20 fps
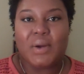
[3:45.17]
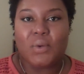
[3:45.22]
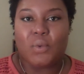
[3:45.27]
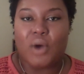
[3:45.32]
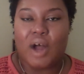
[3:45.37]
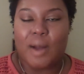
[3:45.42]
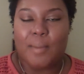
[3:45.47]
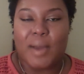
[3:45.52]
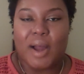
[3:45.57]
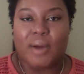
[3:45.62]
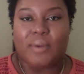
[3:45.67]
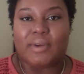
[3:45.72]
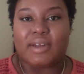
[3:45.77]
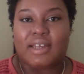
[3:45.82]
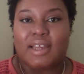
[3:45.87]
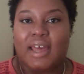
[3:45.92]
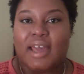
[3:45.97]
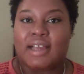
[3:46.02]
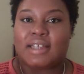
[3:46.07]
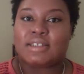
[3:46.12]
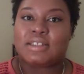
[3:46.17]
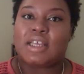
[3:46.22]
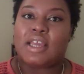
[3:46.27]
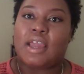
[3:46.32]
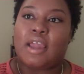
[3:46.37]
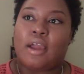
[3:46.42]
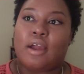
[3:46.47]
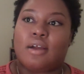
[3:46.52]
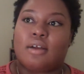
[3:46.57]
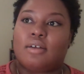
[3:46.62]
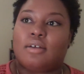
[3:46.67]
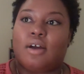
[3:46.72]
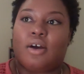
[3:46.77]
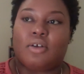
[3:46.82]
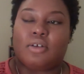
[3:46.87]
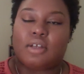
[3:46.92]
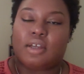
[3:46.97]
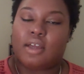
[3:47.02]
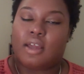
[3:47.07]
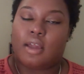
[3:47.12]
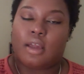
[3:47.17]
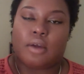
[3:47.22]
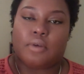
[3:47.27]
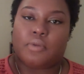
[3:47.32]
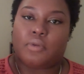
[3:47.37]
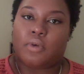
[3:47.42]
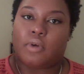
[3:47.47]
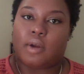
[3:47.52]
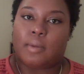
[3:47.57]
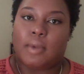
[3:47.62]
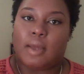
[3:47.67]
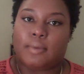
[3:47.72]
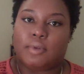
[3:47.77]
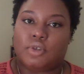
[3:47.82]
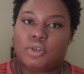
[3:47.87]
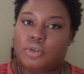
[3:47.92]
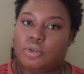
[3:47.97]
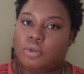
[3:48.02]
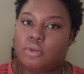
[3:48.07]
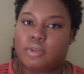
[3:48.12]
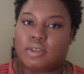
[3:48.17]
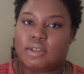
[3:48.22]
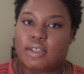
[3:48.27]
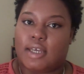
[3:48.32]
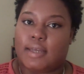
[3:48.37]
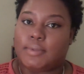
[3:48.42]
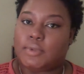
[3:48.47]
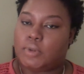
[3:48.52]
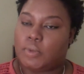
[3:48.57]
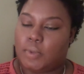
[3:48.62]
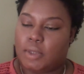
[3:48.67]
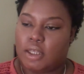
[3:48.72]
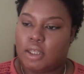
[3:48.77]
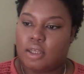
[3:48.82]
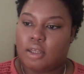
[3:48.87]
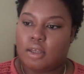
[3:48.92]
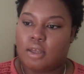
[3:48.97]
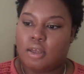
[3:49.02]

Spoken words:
while my relaxed hair only care for it maybe 2-3 times a week.